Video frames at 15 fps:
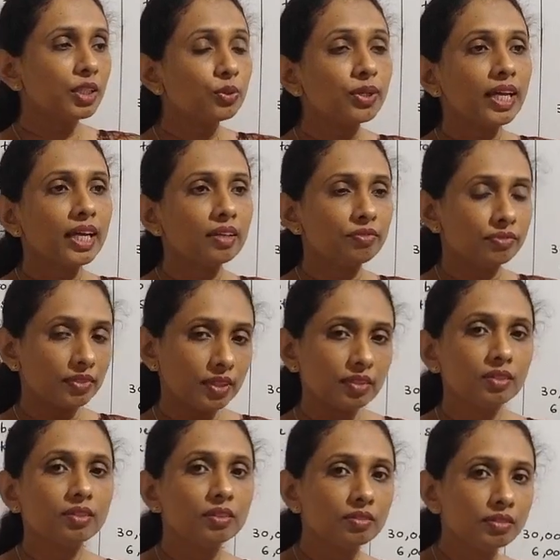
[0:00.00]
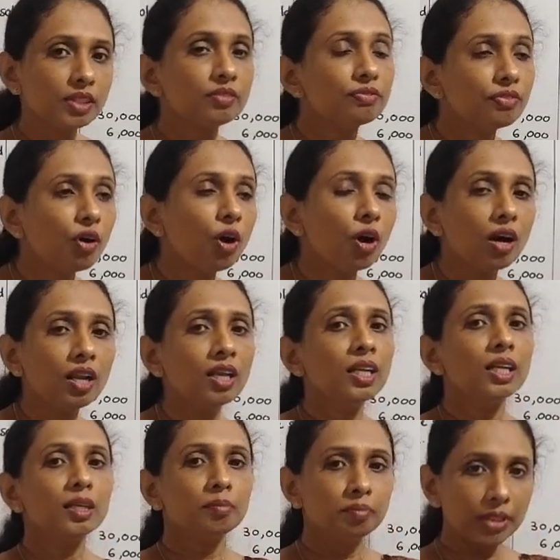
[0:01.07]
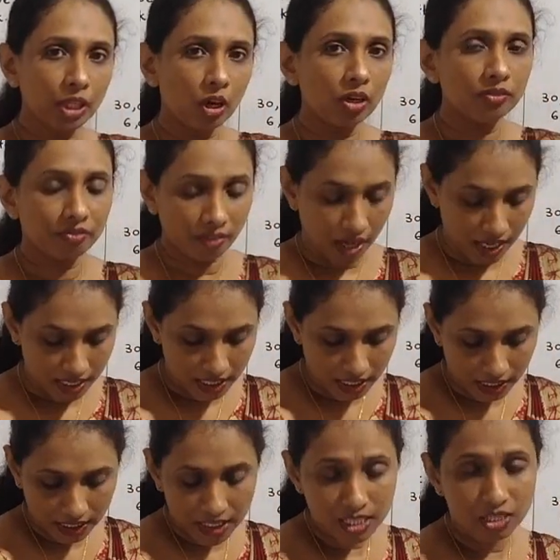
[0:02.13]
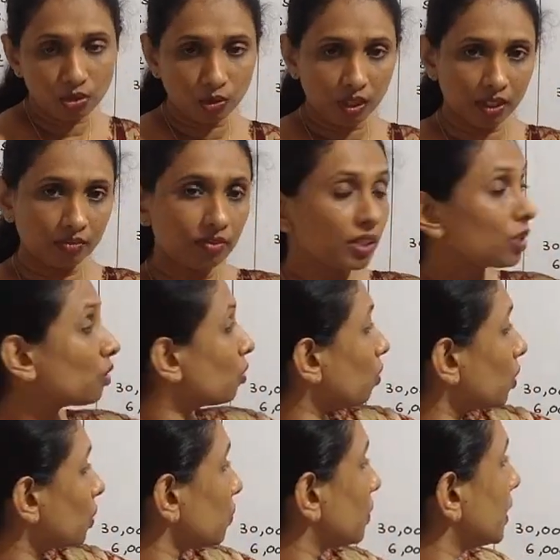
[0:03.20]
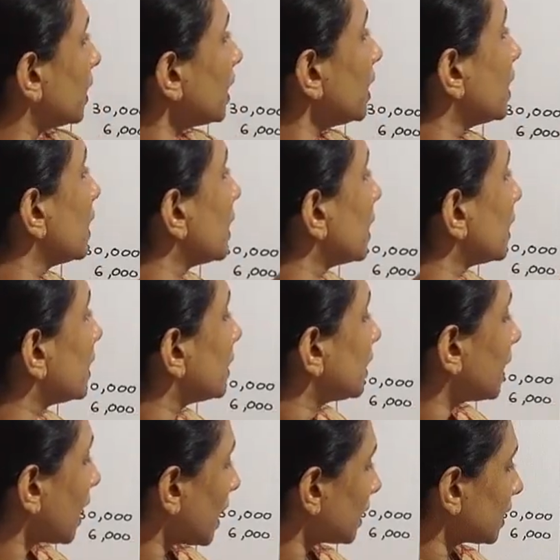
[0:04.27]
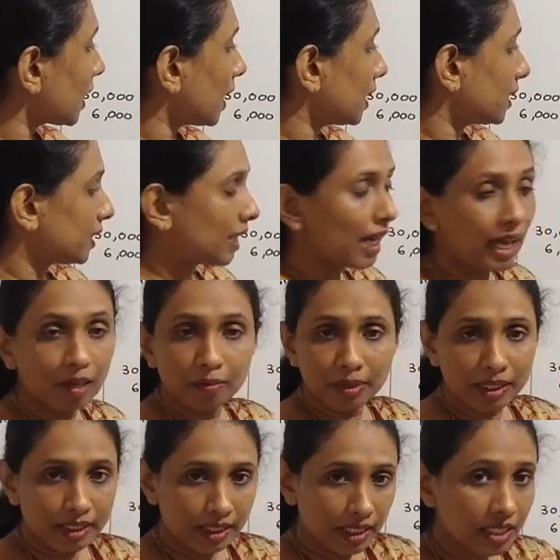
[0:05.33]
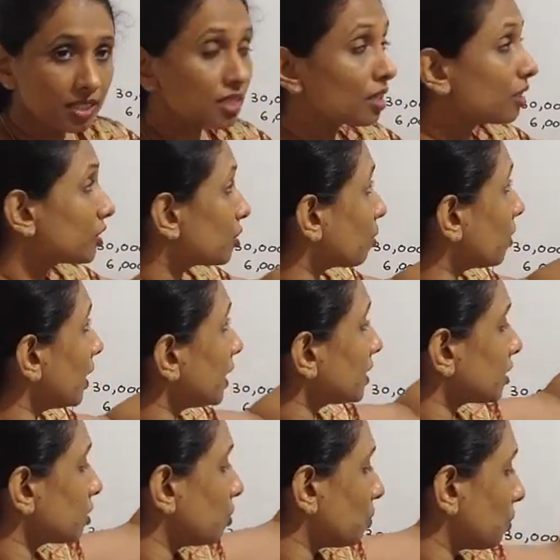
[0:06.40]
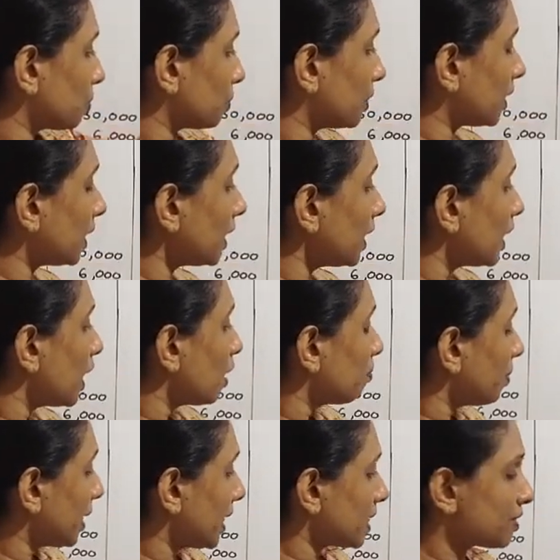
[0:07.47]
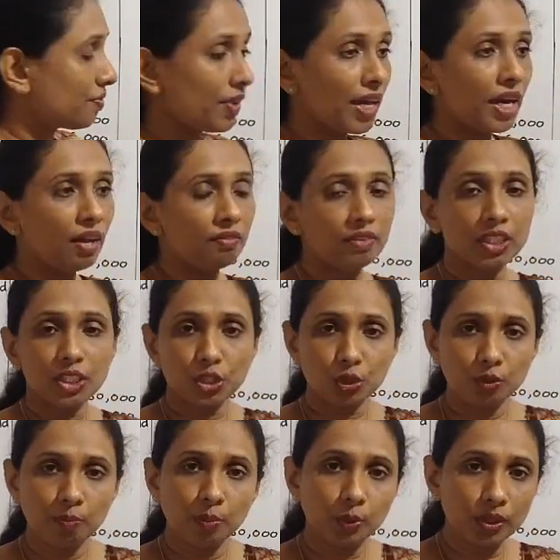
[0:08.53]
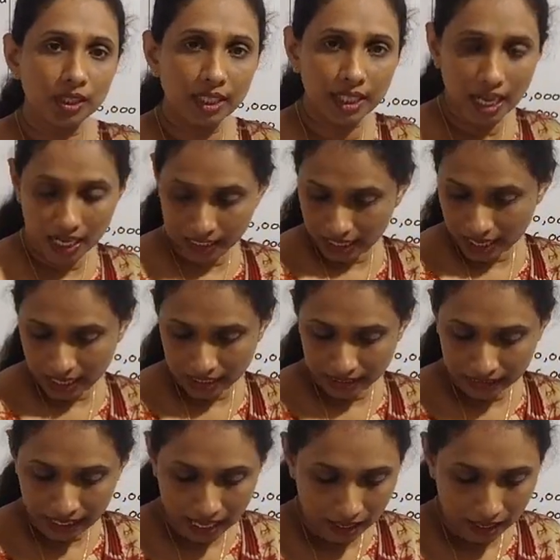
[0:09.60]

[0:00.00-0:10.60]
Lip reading: due date will fall beyond 1 year. So it will go to the non-current liabilities. So let's go to the place where we should put the non-current